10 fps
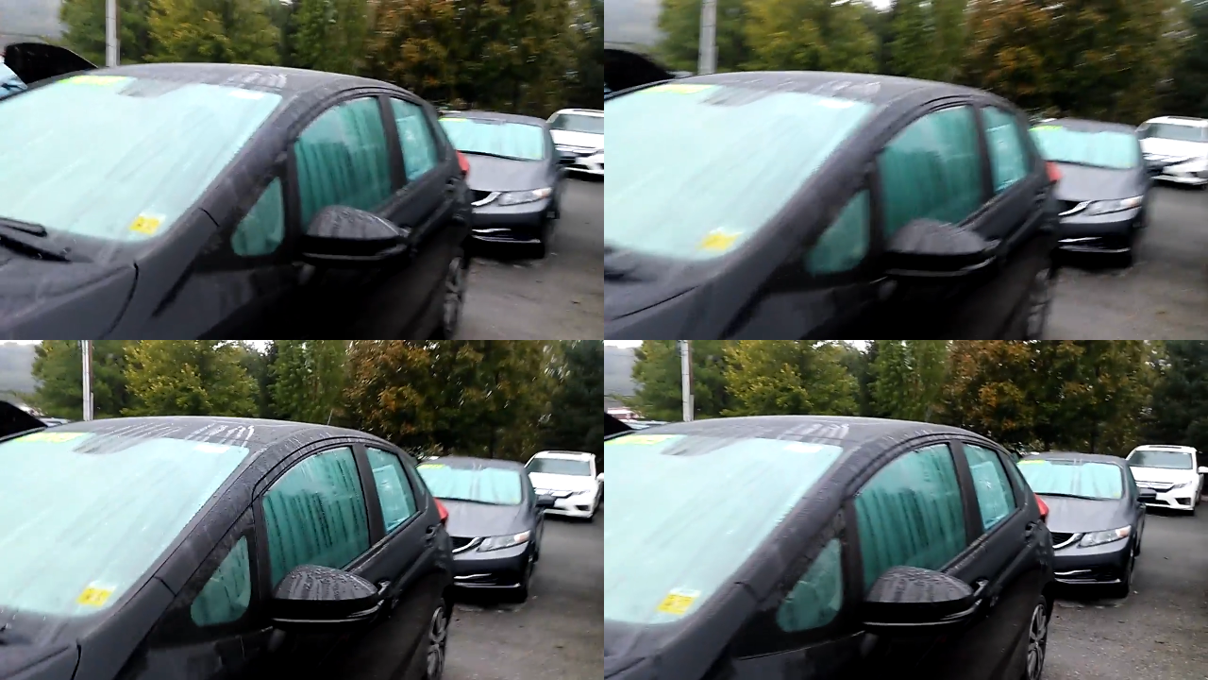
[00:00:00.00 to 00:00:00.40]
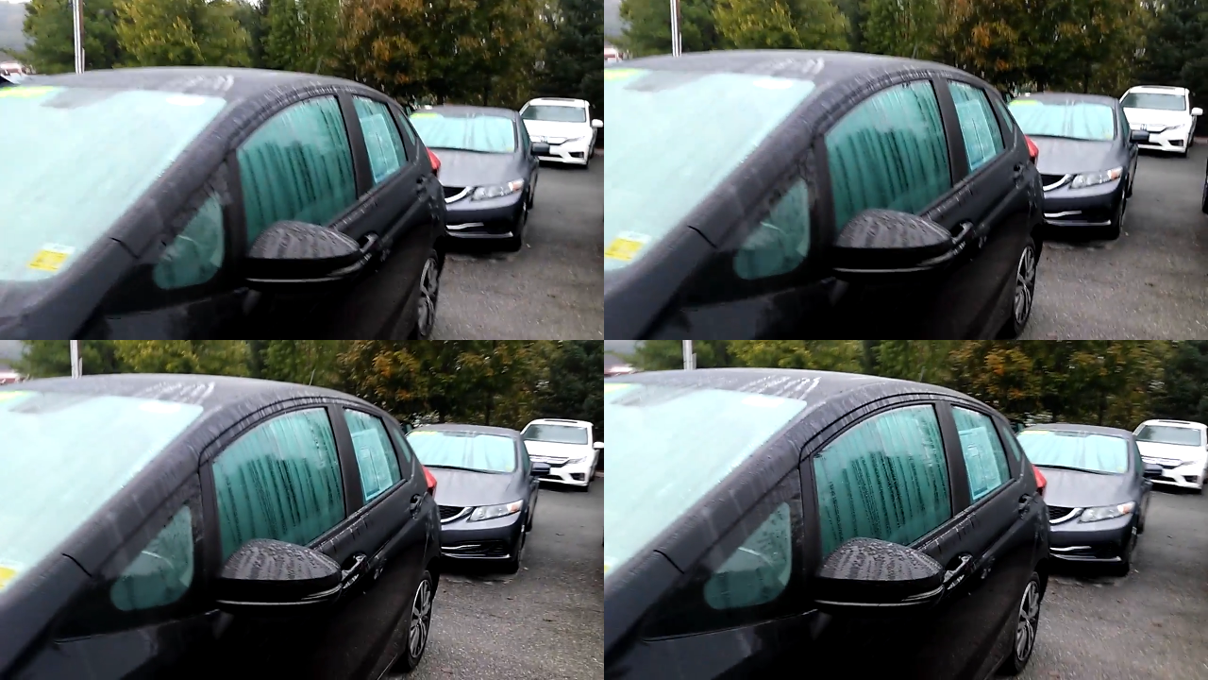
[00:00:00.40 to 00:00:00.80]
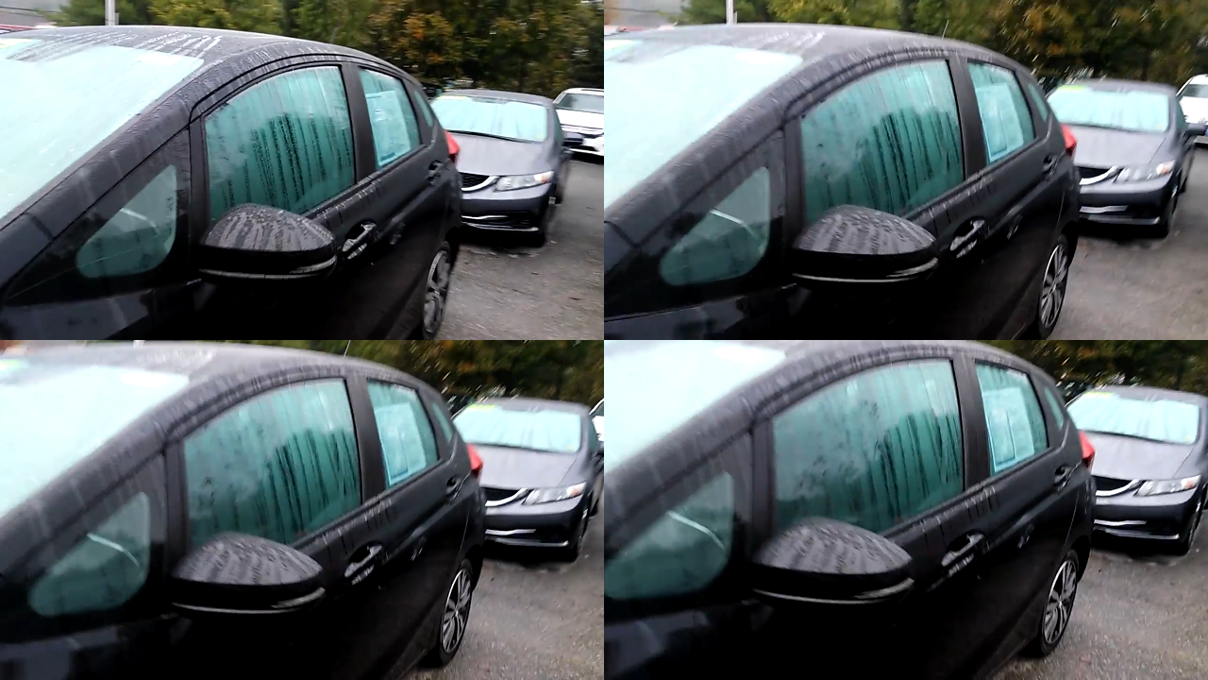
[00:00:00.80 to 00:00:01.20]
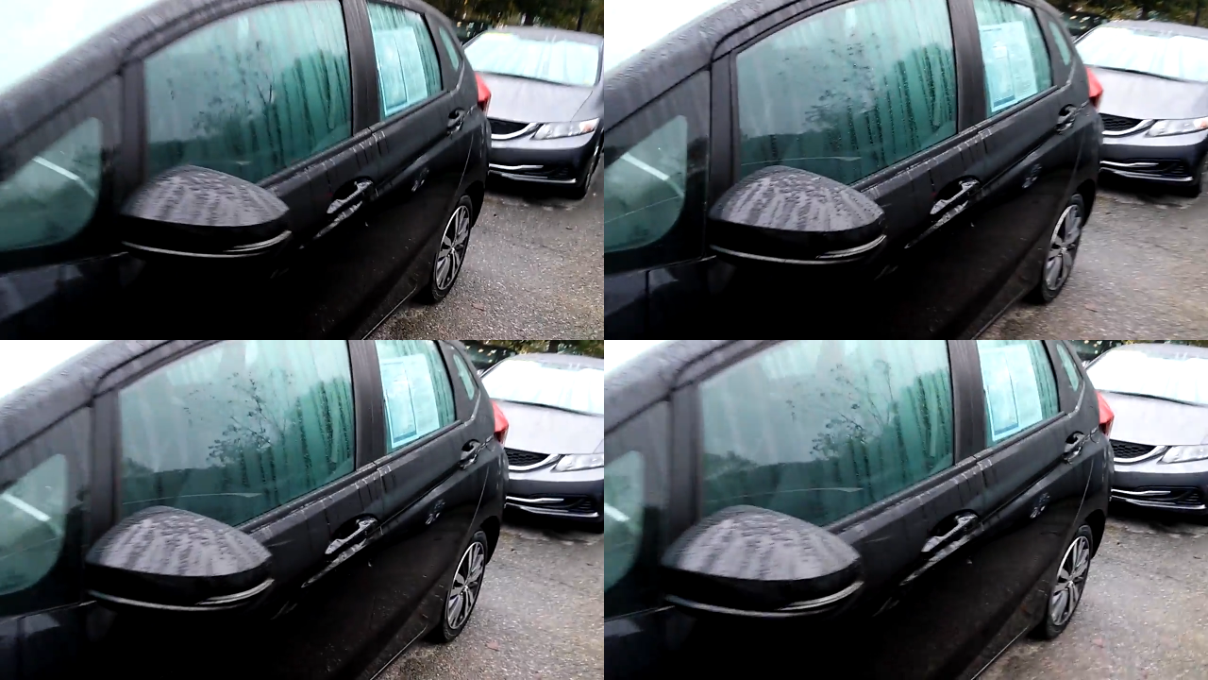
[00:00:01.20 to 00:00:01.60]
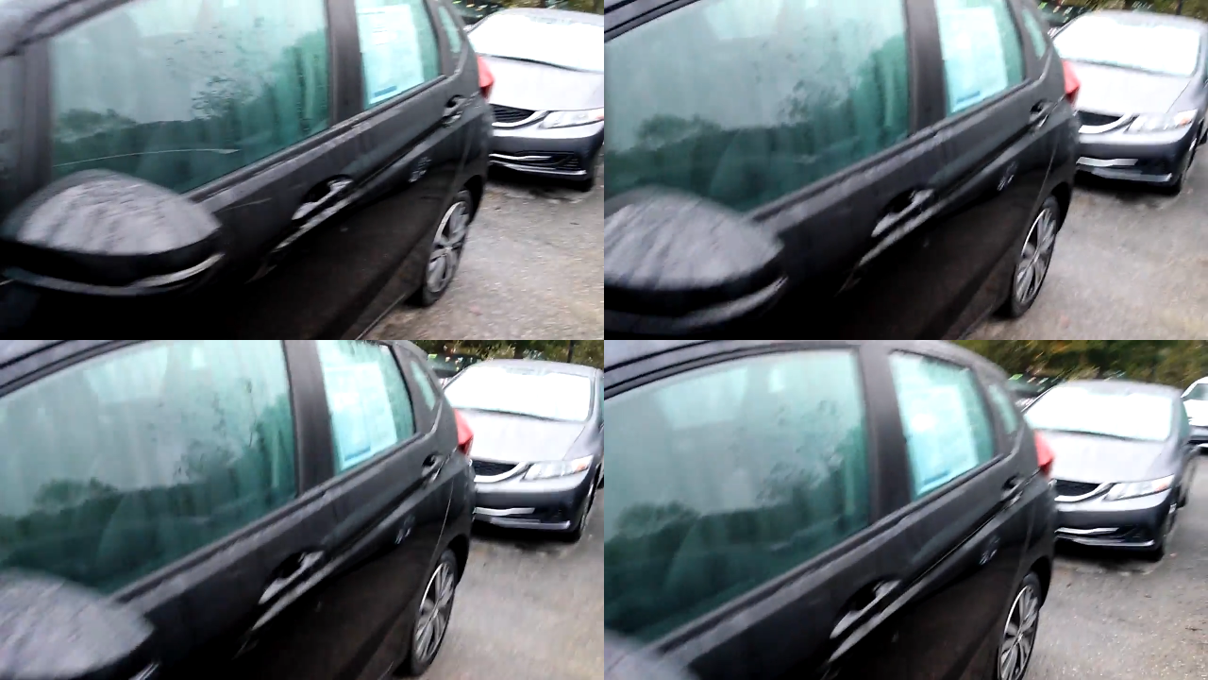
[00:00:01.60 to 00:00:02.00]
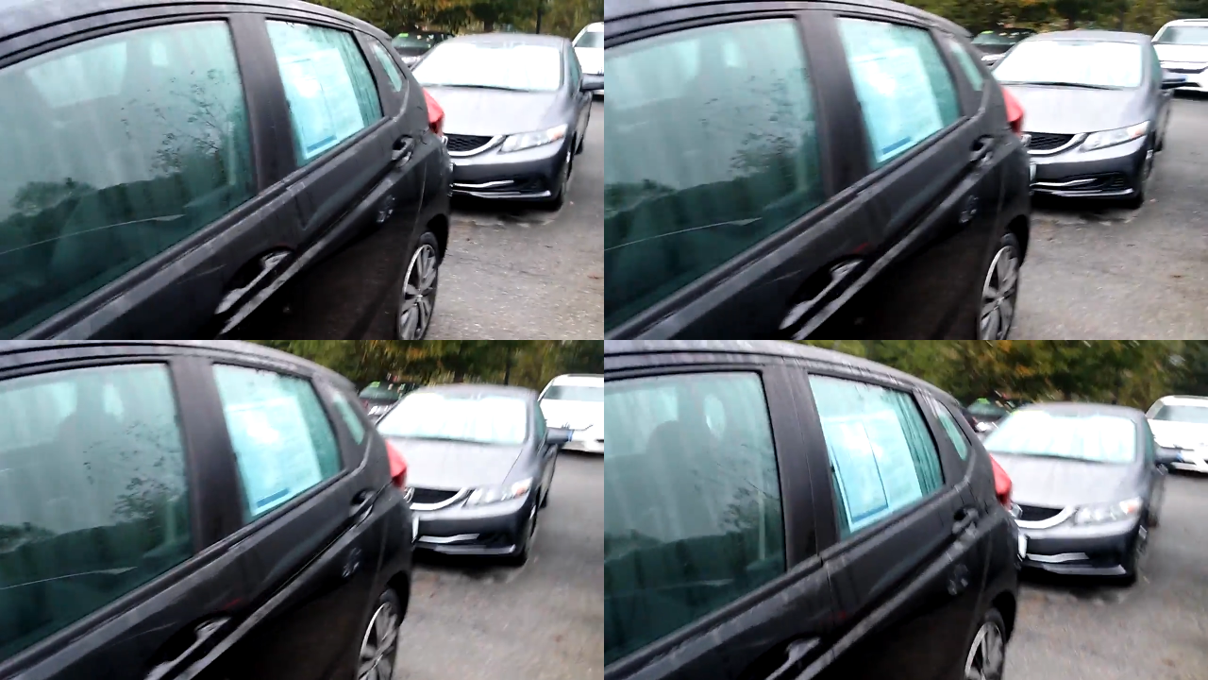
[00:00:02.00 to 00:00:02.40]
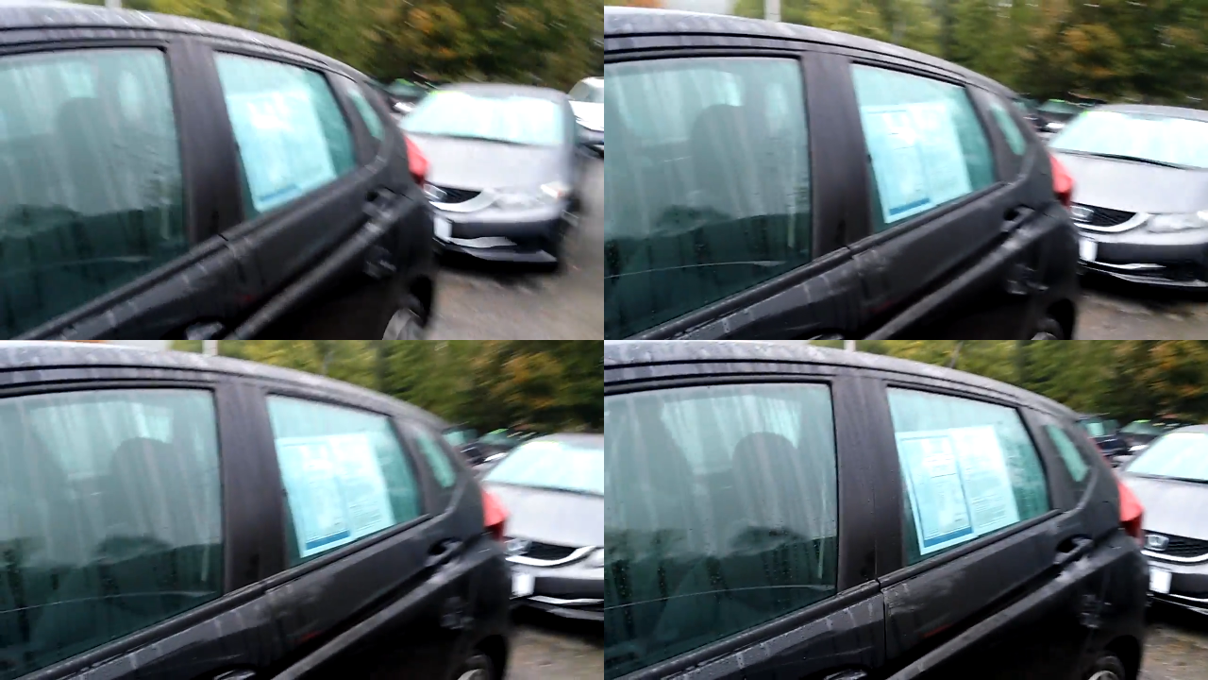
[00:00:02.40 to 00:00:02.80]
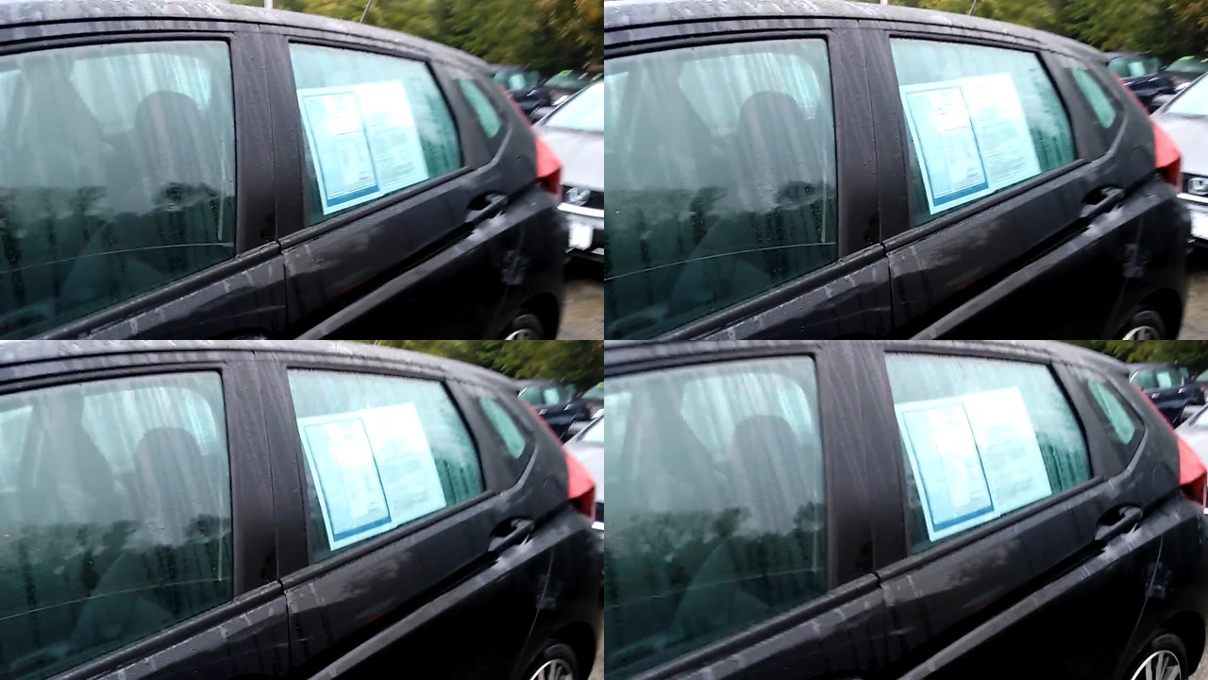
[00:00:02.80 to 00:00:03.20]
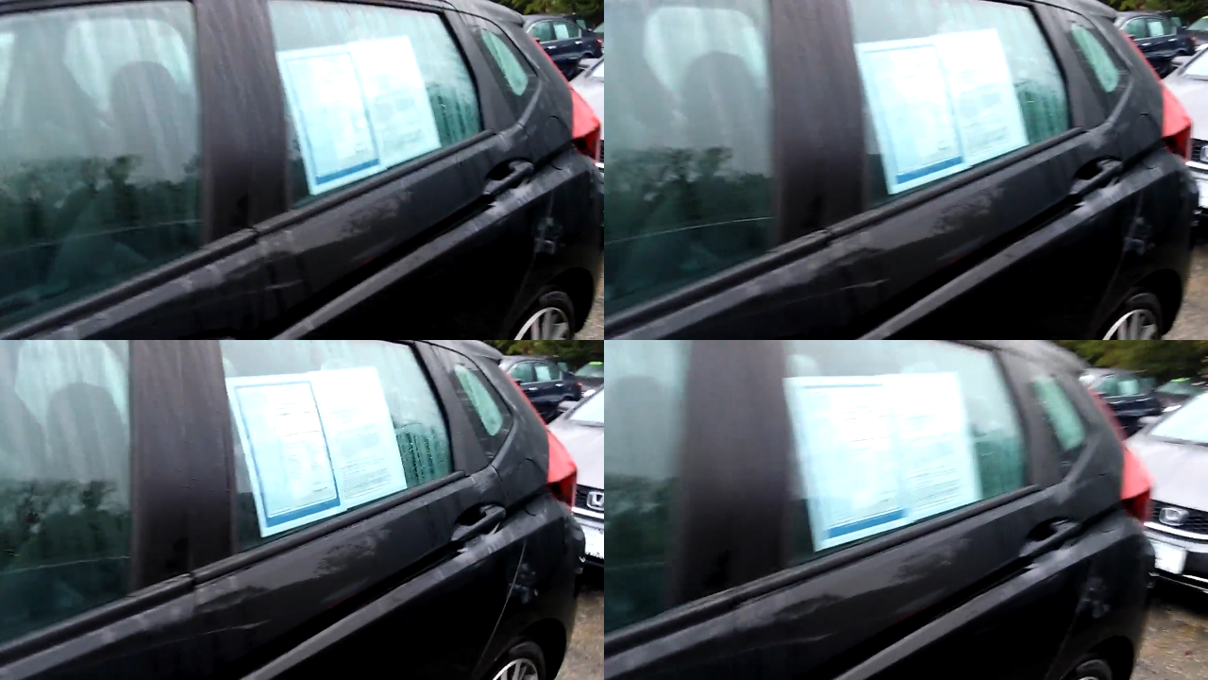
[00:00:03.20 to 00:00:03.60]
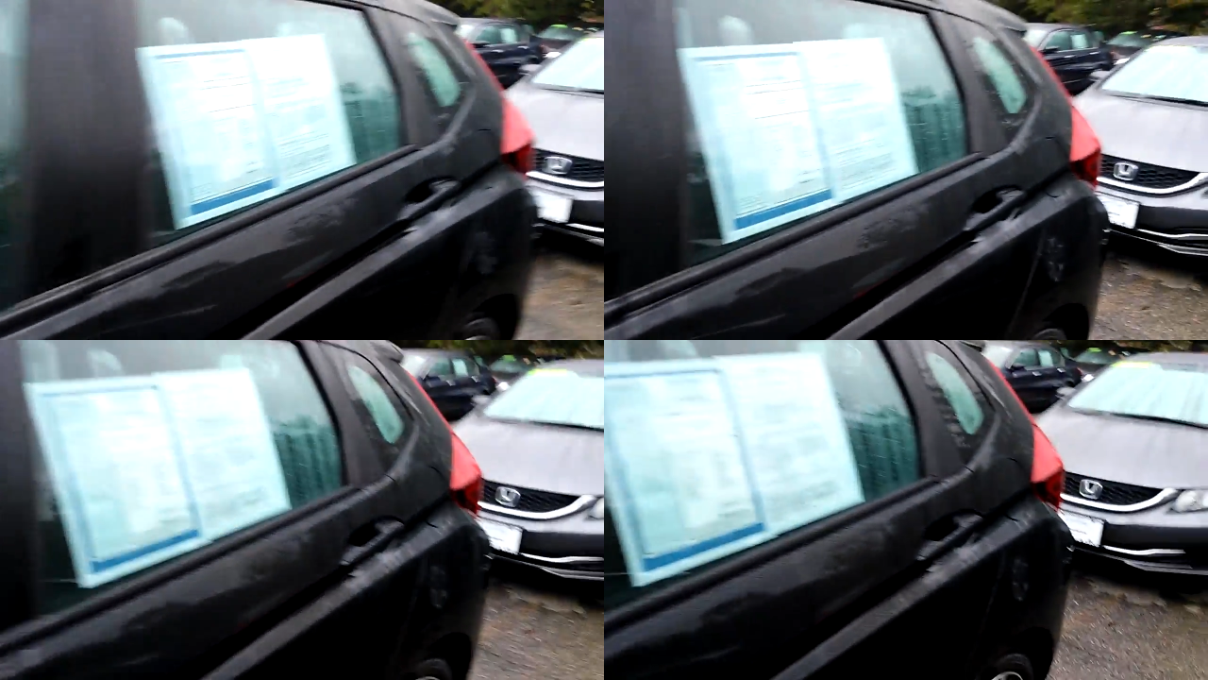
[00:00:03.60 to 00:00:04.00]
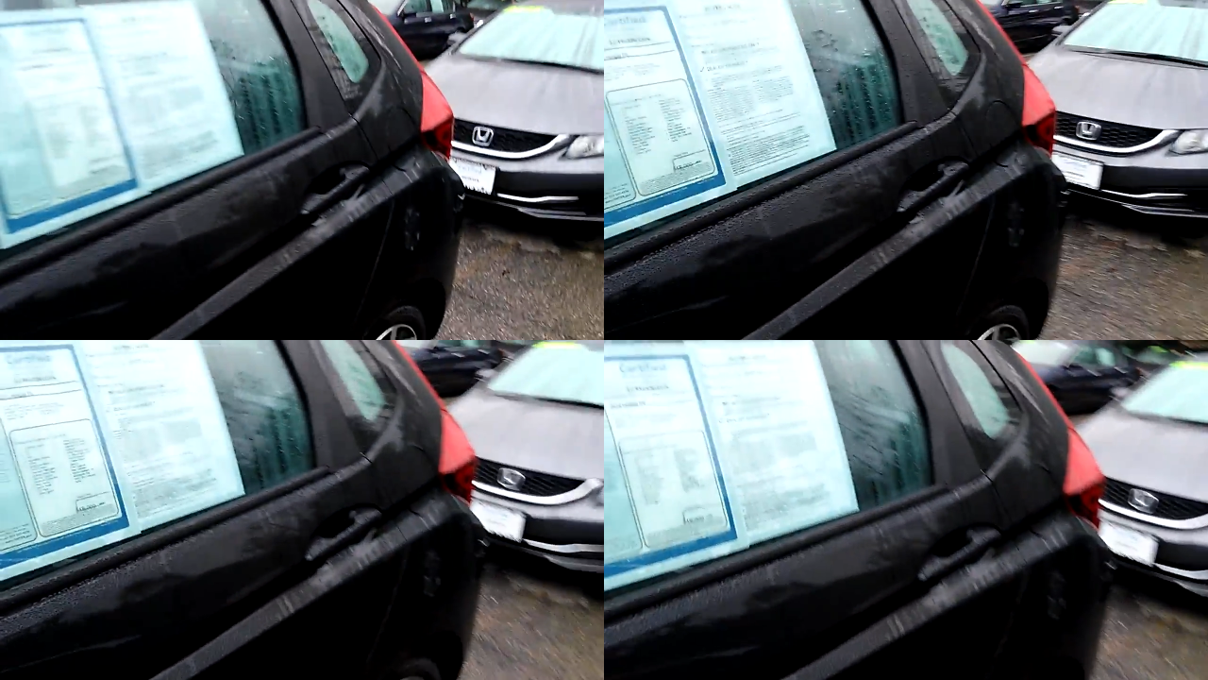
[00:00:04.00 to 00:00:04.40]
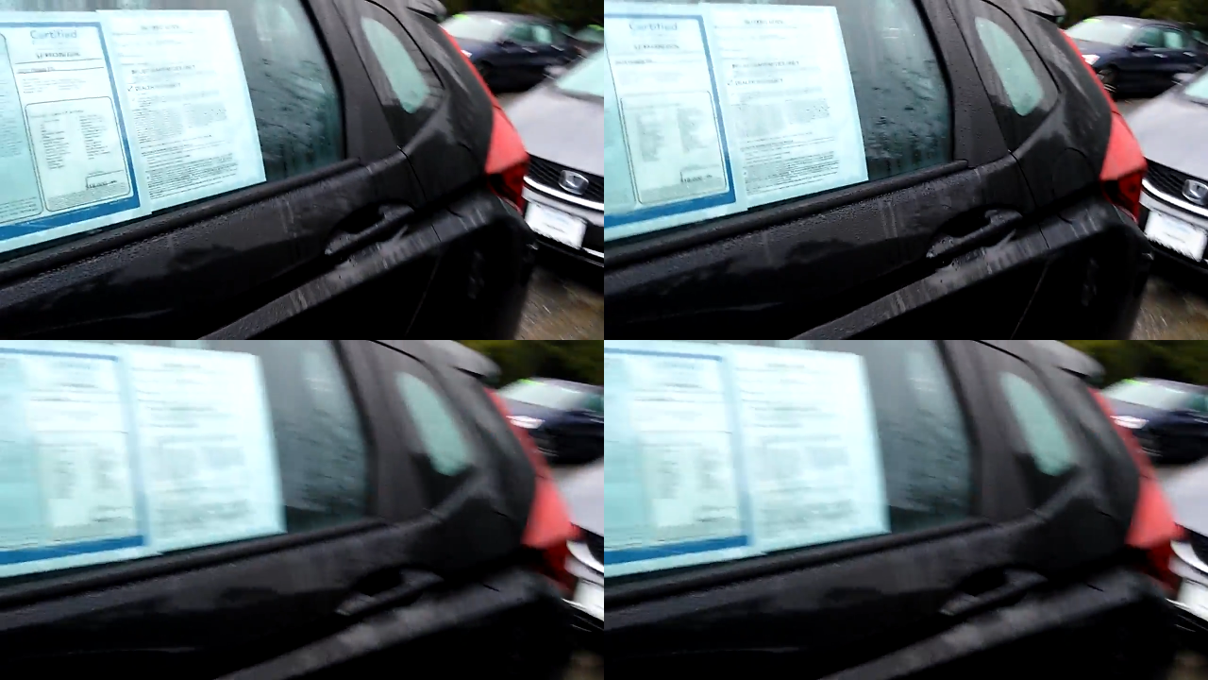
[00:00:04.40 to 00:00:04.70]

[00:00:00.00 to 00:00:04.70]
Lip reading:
Nobody's mouth can be seen.